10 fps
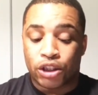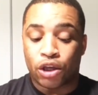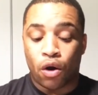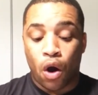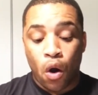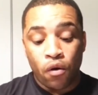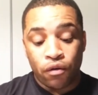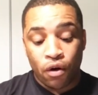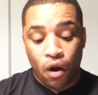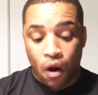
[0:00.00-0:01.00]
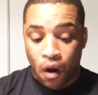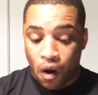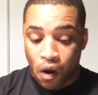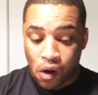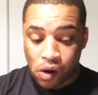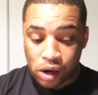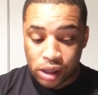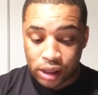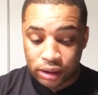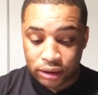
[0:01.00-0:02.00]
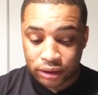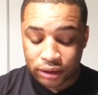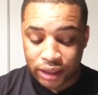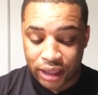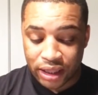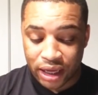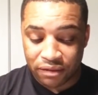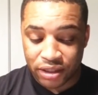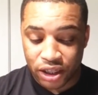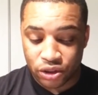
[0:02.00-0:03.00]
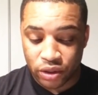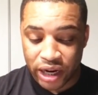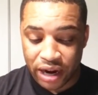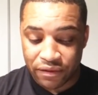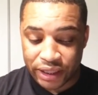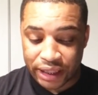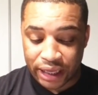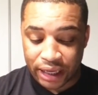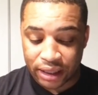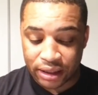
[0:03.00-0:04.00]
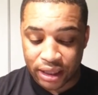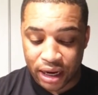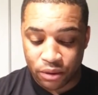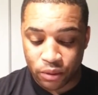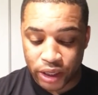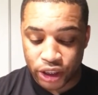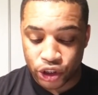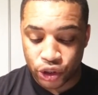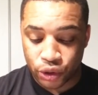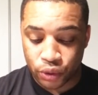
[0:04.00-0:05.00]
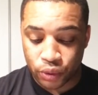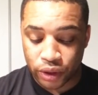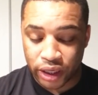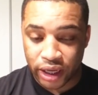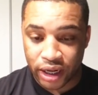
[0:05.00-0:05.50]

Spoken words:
So overall, I think I've touched on everything that I wanted to.